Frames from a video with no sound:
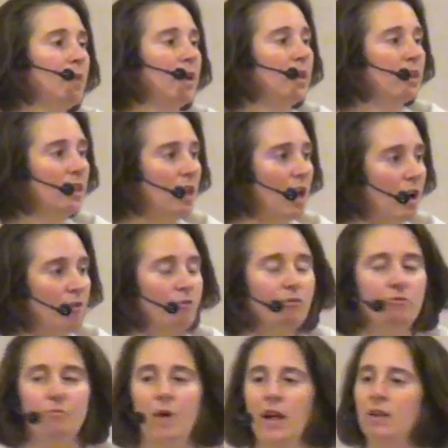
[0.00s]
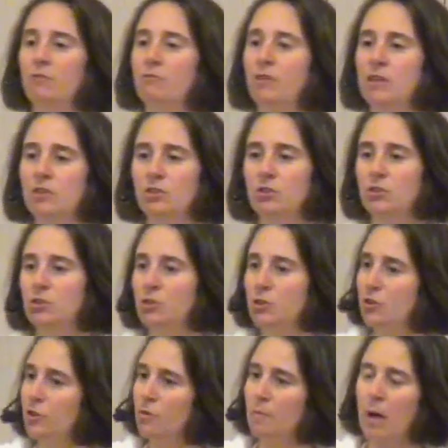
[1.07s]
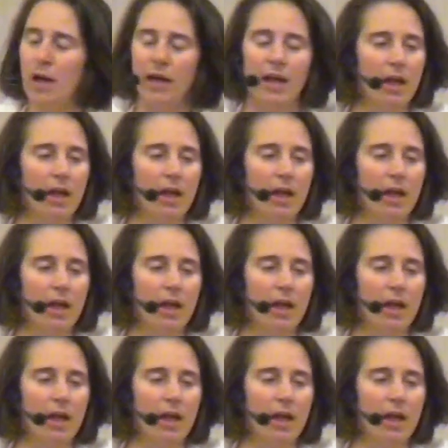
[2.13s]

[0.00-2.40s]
my love, my investiture,